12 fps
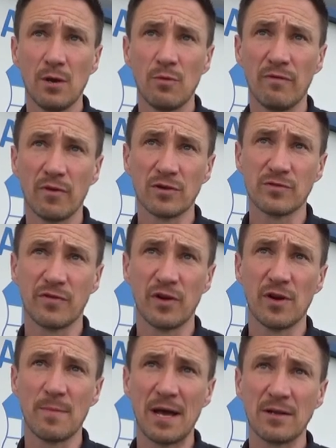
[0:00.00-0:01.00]
We've lost three
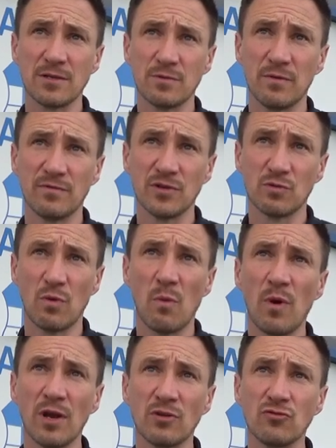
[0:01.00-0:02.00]
on the bounce. We've just won
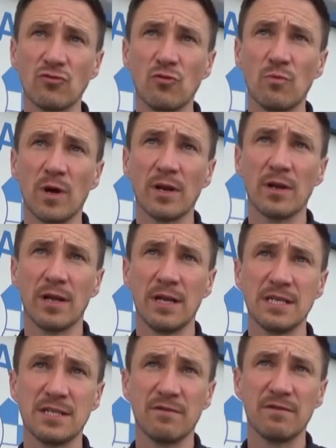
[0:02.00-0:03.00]
one and drawn one in
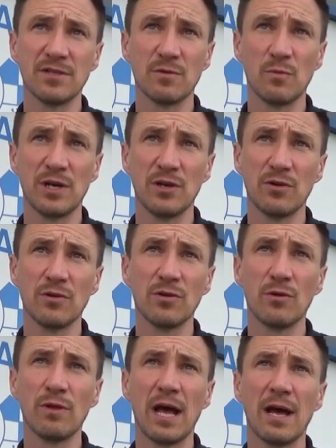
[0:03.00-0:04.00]
this division. When you can
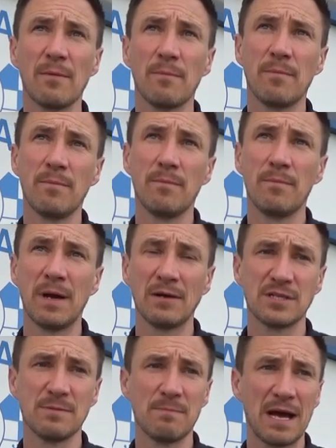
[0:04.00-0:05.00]
do that,
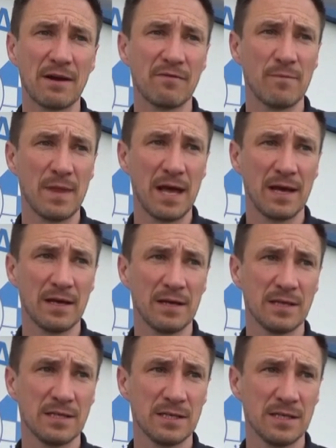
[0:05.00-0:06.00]
bouncing back from that,
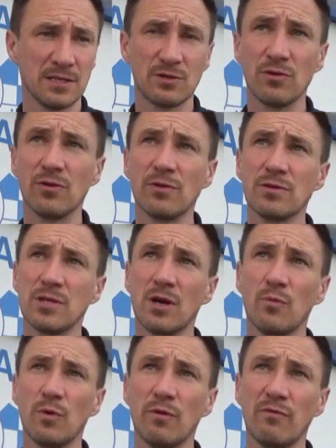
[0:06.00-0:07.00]
it's, it's good.
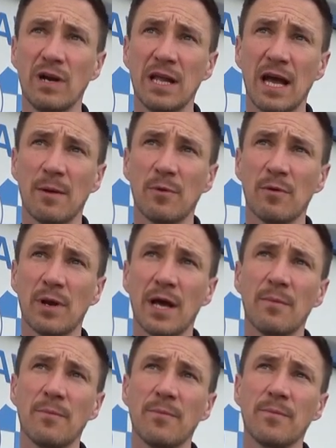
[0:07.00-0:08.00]
So we're really happy with that.
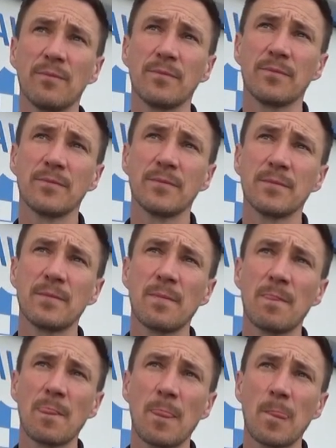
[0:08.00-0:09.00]
How
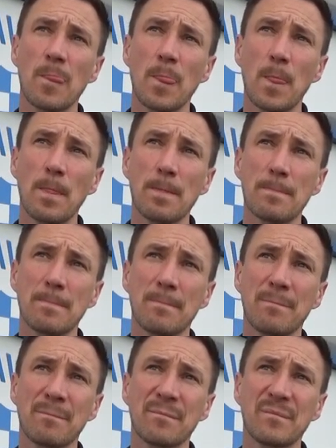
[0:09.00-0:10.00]
do you feel Carl and
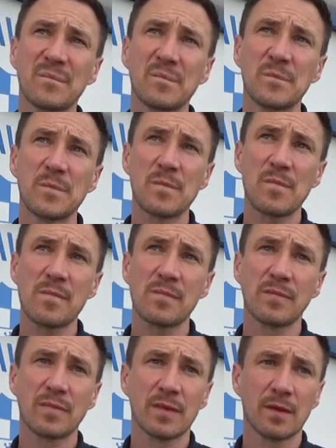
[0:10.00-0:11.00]
Abdul have settled into the
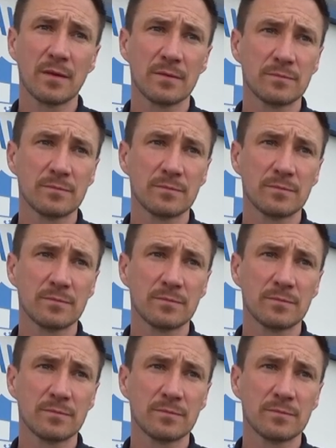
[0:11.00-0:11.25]
squad?